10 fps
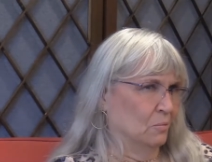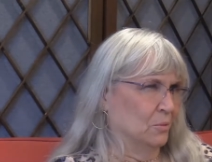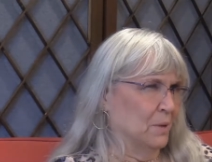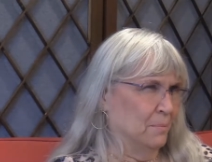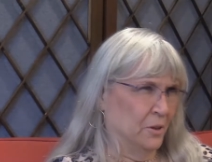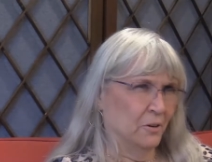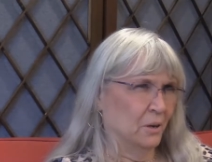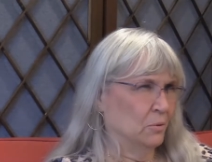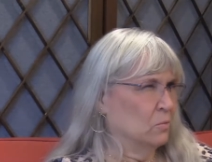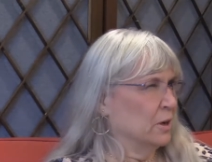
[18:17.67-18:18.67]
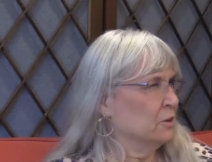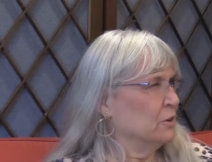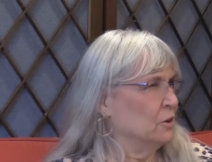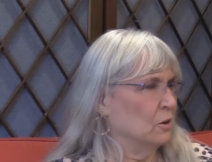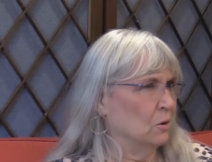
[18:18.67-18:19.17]
With my mother, I wouldn't want her
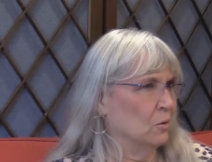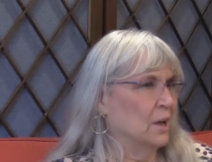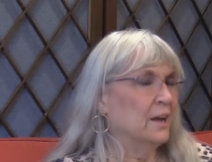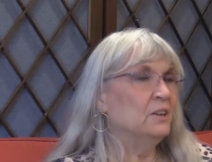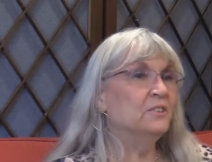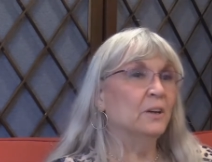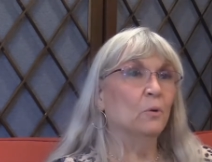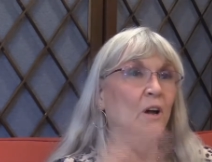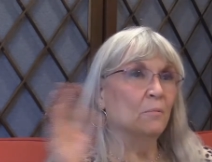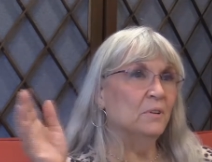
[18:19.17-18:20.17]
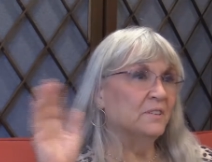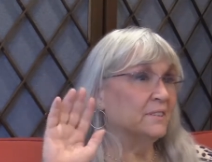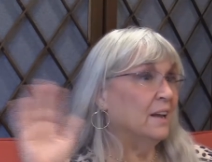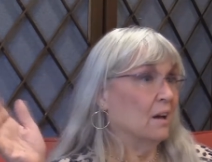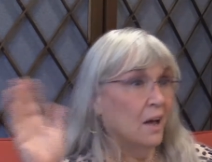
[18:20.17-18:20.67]
to know. Just say, "We're coming to
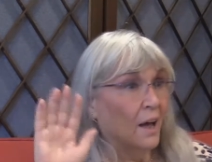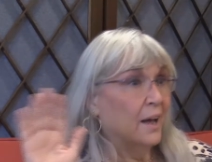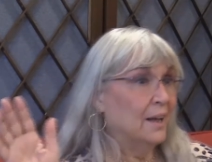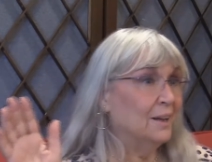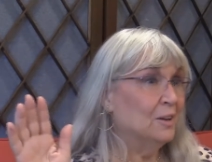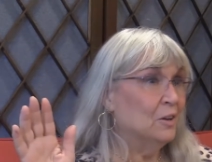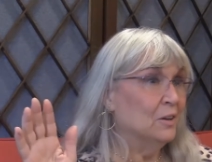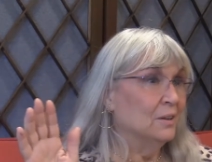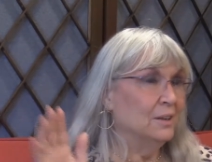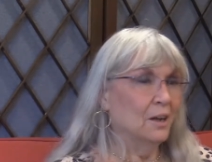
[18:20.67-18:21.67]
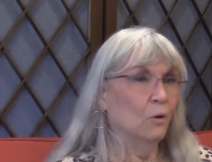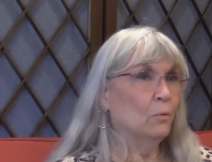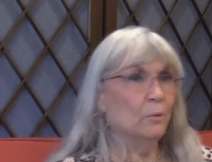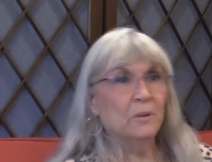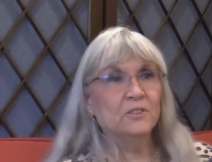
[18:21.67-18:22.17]
say hi," you know, and
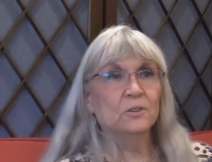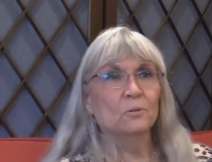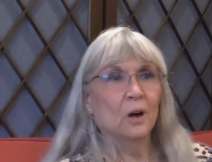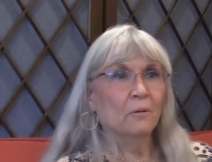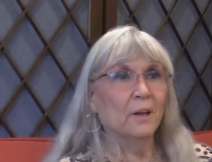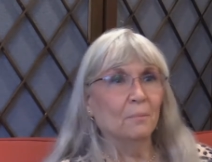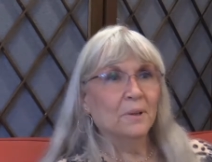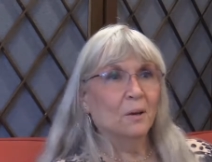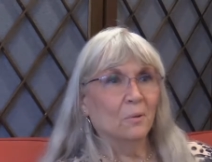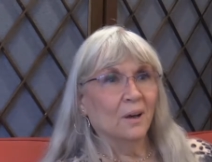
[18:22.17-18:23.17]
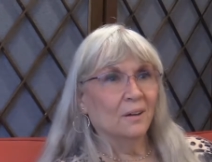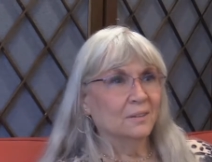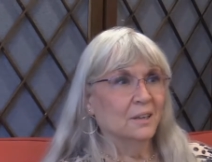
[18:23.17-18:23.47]
we miss you. Hurry up, get well.